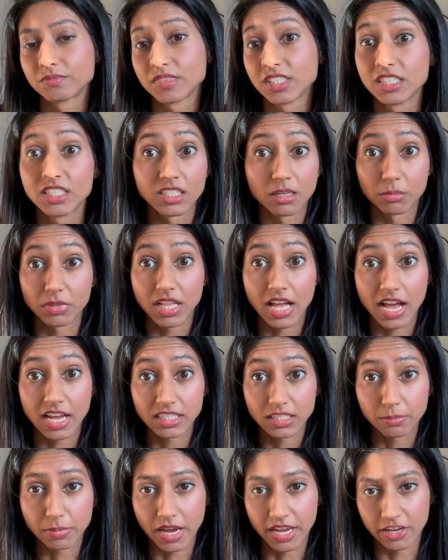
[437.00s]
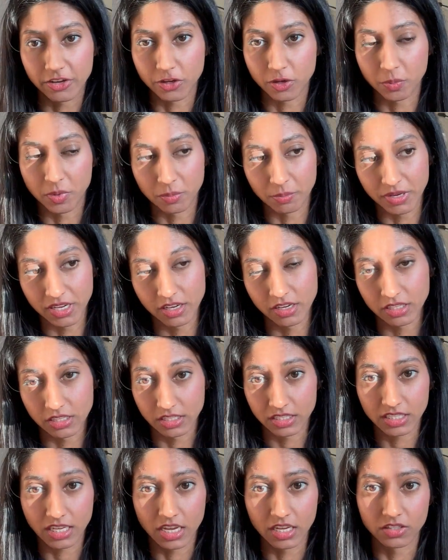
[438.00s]
symbolized by a human being, in
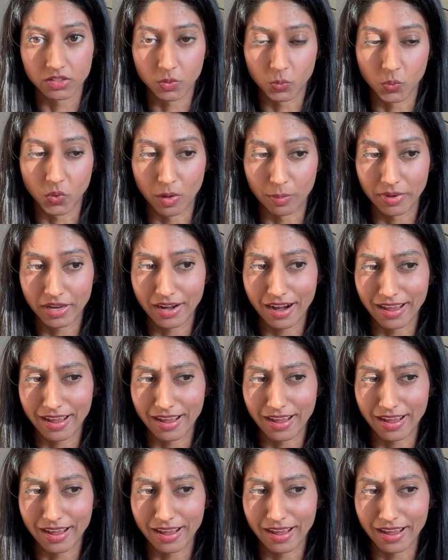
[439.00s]
this case, a woman.